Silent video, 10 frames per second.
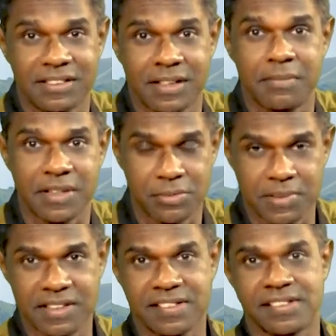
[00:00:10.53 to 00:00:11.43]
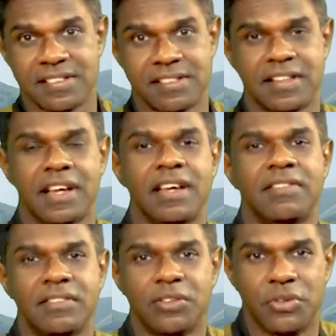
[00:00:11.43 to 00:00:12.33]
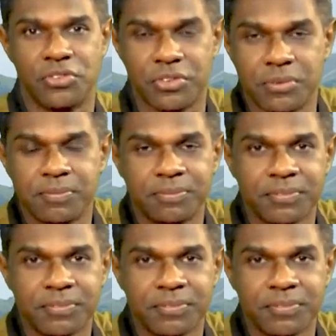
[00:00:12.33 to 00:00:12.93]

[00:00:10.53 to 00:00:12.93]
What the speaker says: some experiences that I have gone through